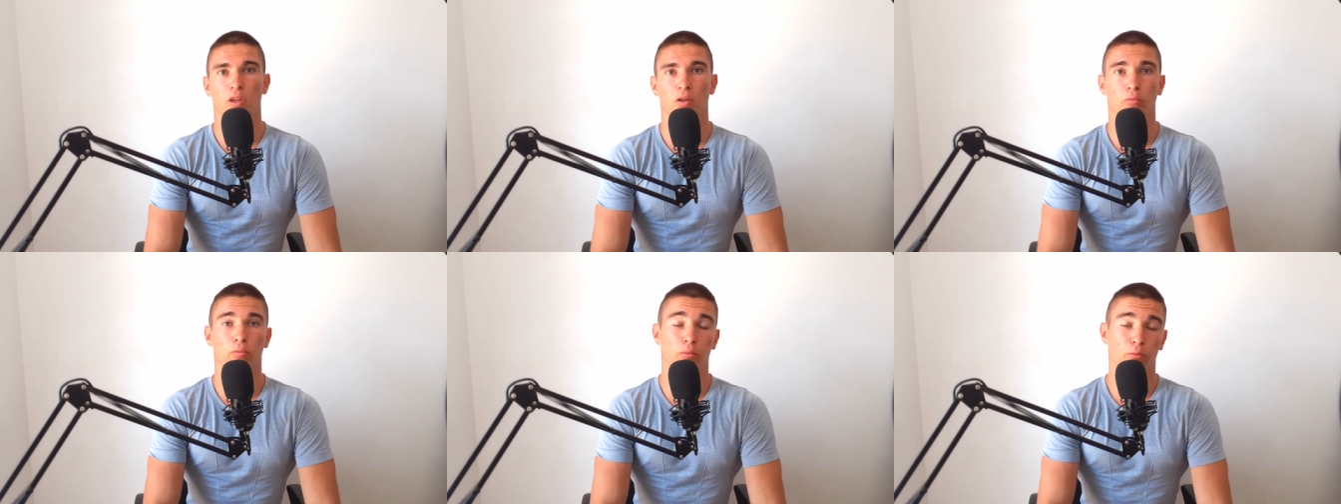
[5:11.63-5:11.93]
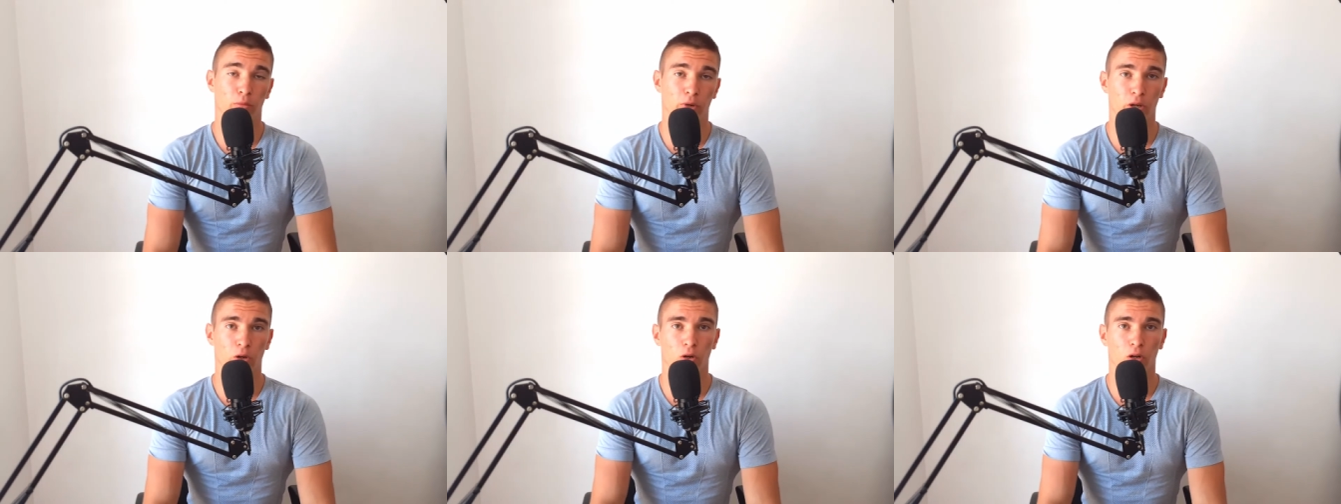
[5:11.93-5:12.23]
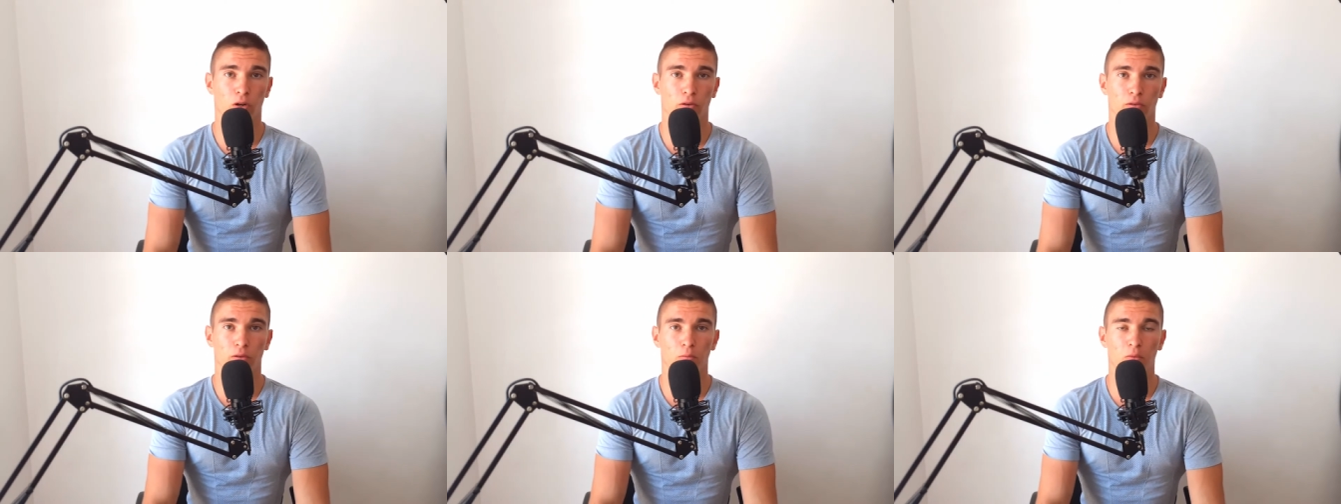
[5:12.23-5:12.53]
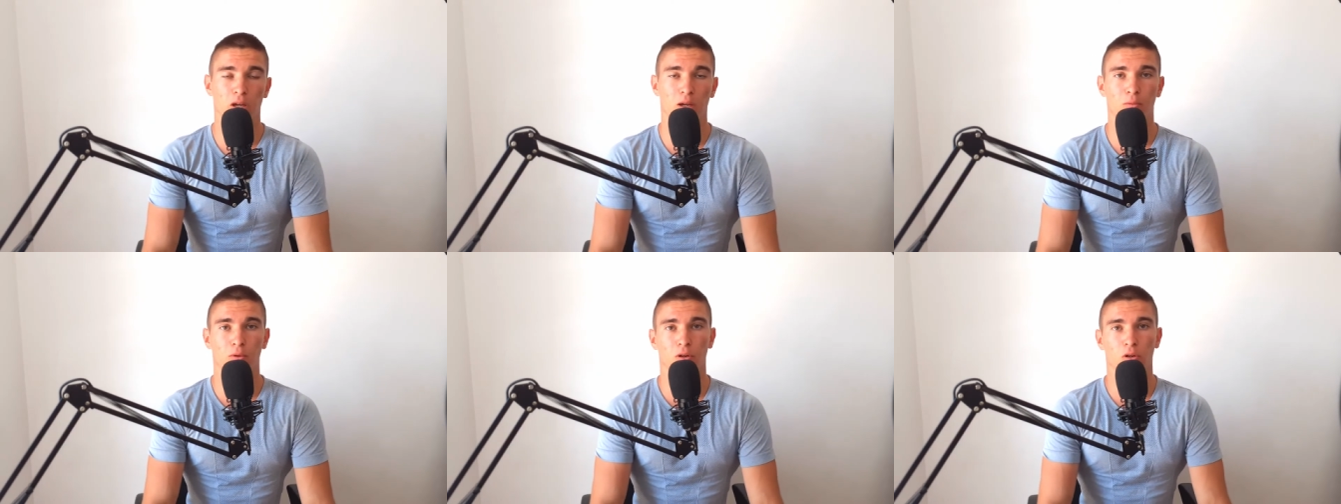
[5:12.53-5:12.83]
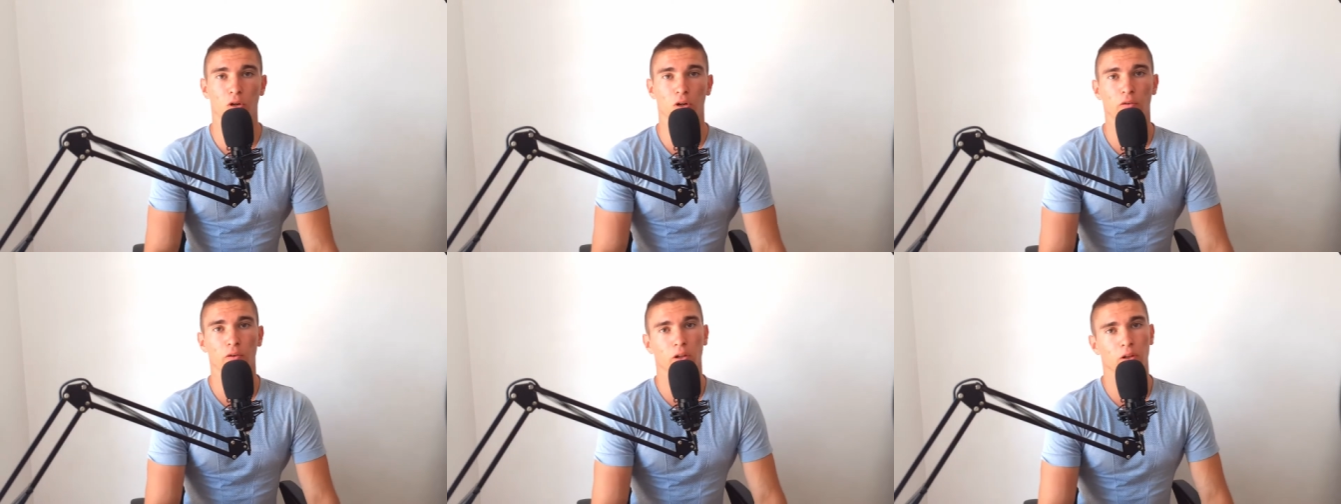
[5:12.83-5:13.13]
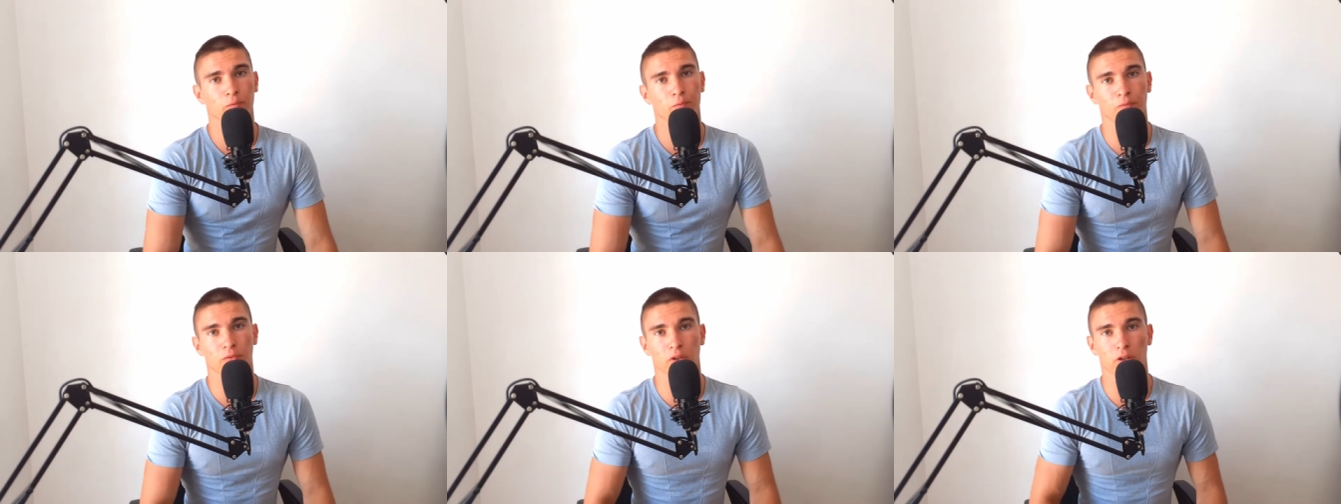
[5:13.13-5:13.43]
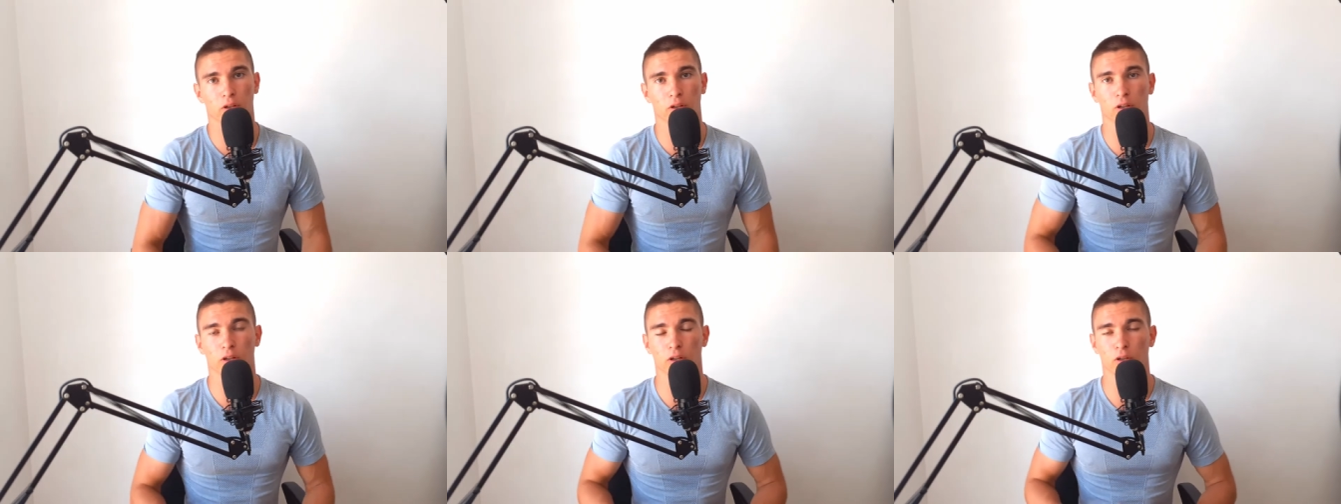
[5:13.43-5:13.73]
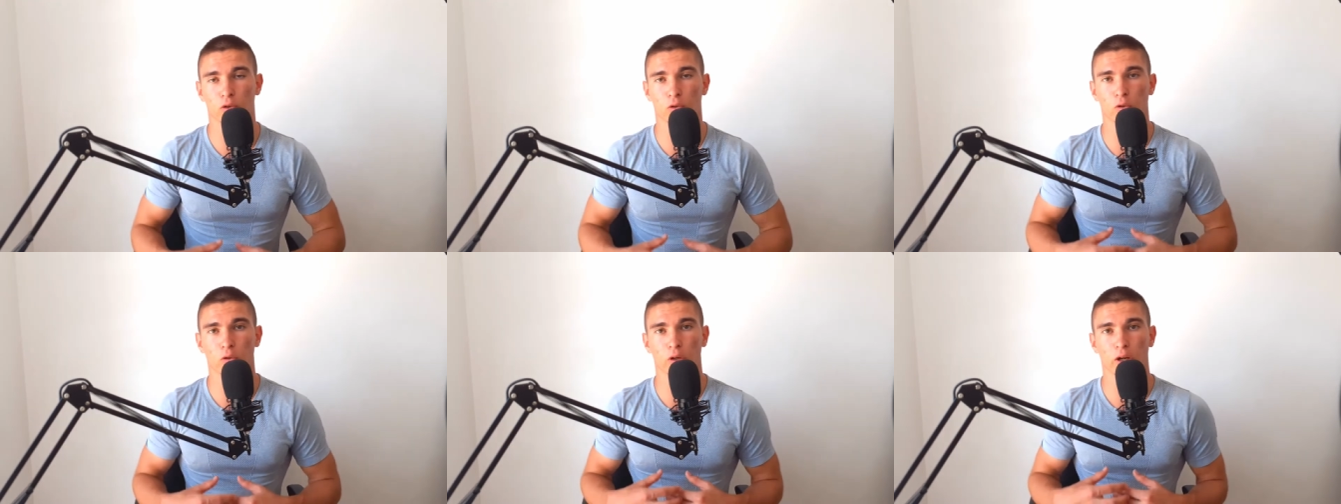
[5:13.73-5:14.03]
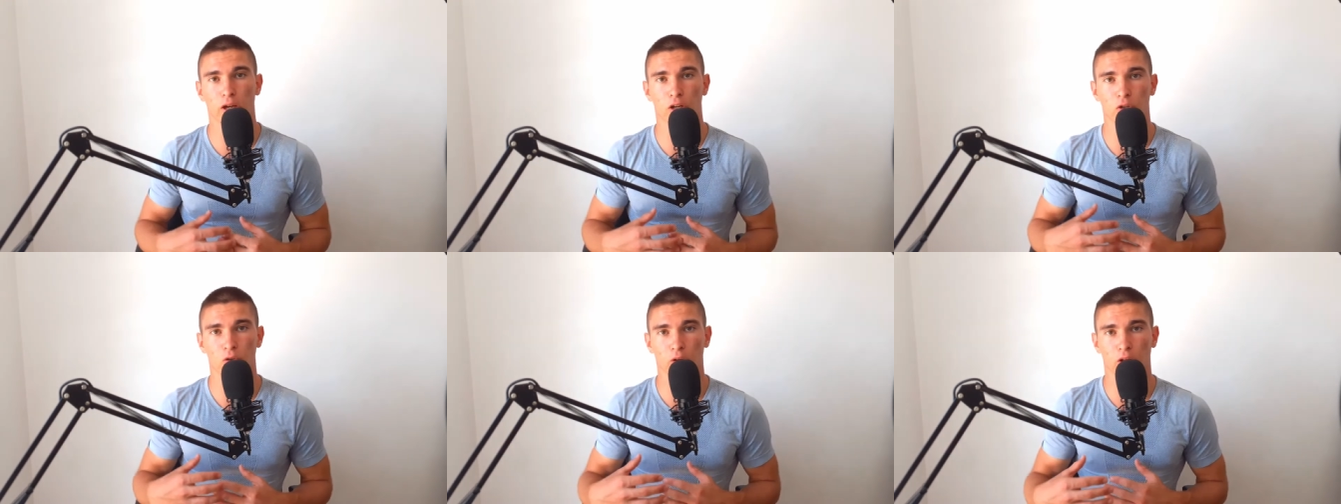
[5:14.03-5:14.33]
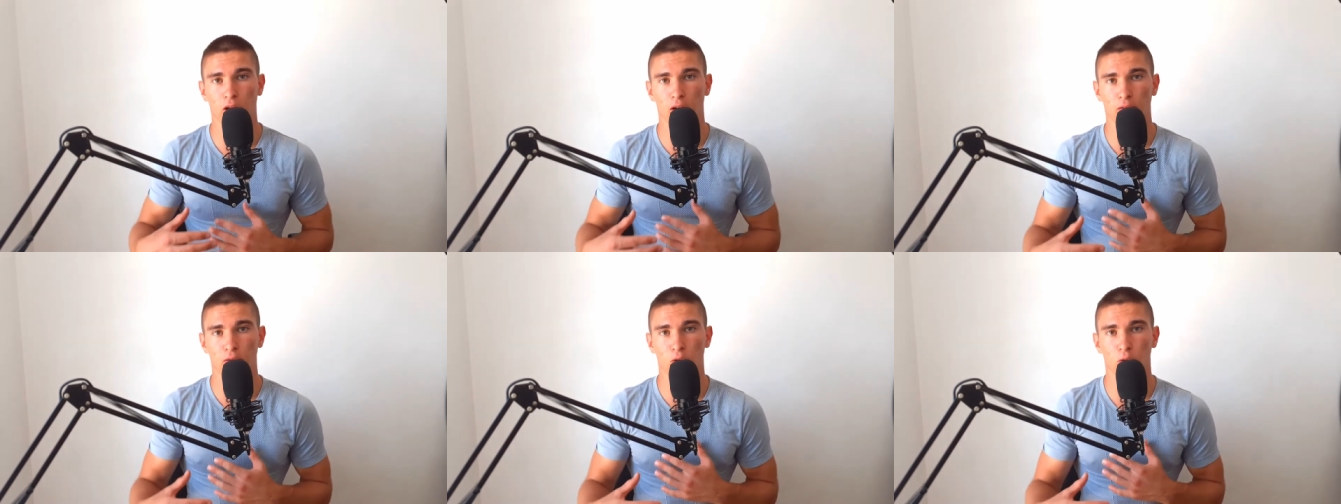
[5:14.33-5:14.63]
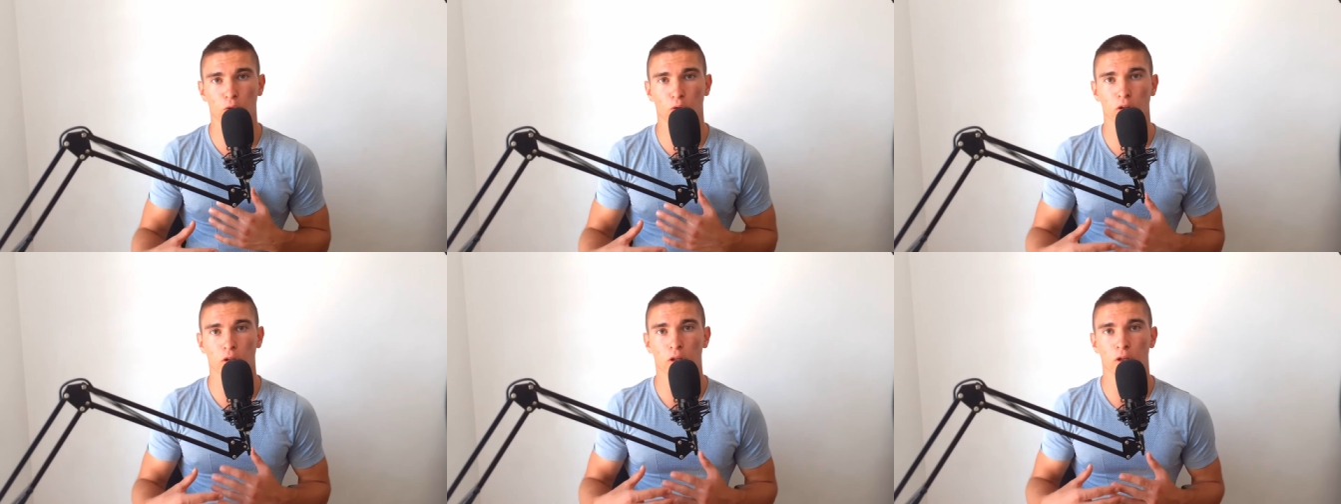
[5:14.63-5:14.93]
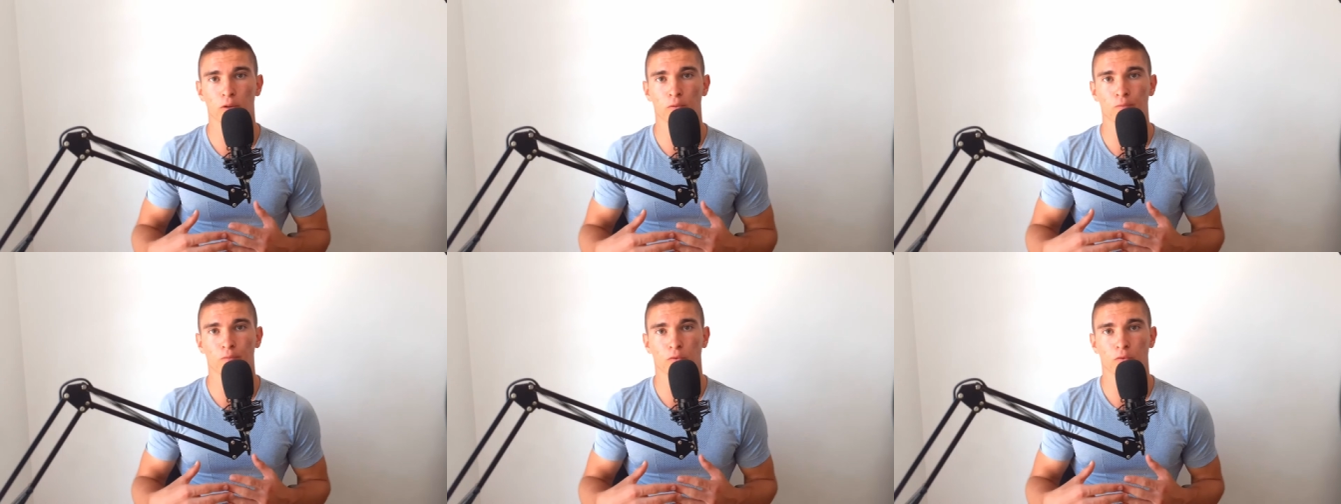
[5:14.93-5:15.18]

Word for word: biography, maybe novel, uh, you actually have to,